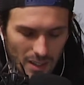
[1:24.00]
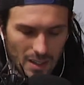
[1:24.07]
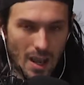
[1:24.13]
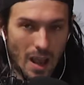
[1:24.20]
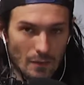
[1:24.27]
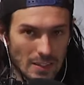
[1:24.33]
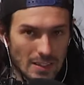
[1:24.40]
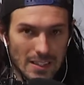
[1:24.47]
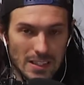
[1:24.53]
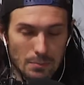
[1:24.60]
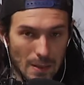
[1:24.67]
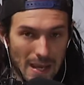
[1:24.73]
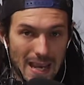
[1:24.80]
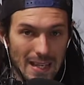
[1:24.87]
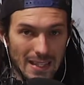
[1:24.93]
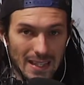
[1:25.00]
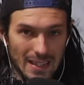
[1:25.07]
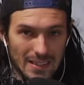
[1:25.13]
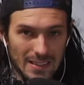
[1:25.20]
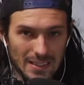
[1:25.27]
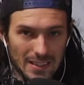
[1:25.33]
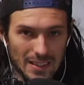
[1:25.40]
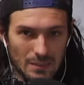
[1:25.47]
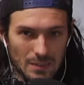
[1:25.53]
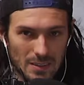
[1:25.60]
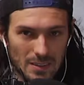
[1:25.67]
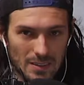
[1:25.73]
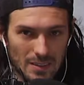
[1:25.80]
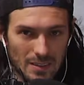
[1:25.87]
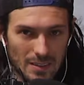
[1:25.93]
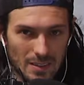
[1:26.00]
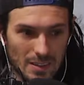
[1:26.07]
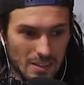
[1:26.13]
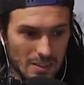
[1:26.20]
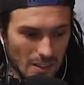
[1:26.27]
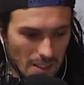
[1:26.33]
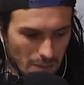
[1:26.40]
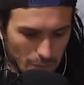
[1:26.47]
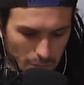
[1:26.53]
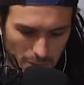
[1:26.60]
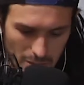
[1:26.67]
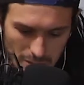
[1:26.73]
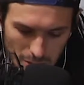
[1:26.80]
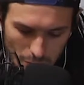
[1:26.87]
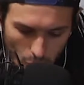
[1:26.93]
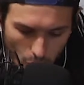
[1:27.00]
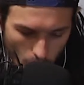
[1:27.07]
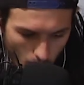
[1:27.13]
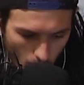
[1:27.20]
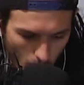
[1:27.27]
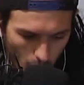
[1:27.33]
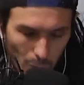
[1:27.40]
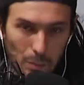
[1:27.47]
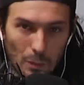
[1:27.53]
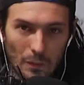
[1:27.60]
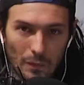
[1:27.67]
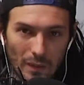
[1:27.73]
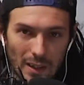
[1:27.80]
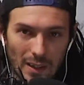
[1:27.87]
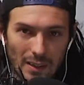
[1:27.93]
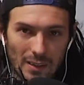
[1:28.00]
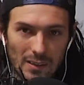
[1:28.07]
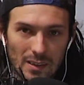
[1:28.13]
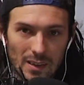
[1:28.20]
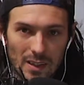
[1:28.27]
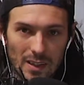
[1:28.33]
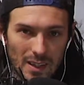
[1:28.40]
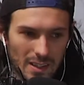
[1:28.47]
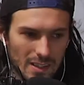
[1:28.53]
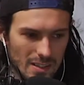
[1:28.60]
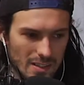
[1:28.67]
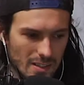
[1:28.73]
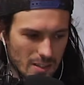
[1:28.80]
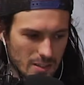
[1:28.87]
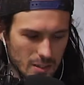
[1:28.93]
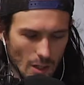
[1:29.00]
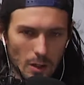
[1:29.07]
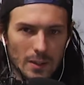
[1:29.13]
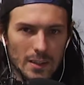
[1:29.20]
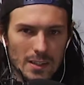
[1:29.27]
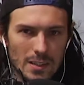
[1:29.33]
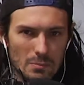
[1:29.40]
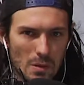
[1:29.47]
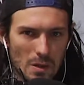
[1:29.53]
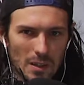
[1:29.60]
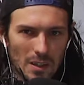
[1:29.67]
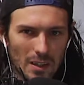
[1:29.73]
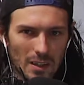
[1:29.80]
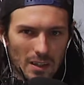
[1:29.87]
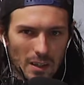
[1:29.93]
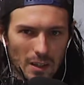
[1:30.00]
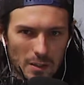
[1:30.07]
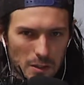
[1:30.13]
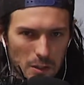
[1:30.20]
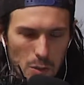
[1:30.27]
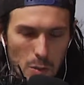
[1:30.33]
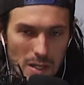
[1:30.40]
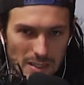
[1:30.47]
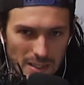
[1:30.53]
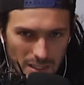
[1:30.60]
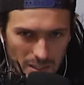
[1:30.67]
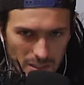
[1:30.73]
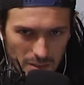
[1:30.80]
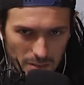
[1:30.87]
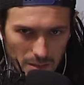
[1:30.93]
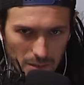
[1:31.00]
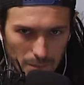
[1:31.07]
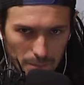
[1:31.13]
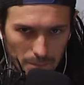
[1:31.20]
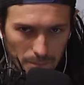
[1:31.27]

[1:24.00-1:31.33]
Obviously it's bad he had slaves. Slavery is a horrible thing. It is the darkest mark on US history.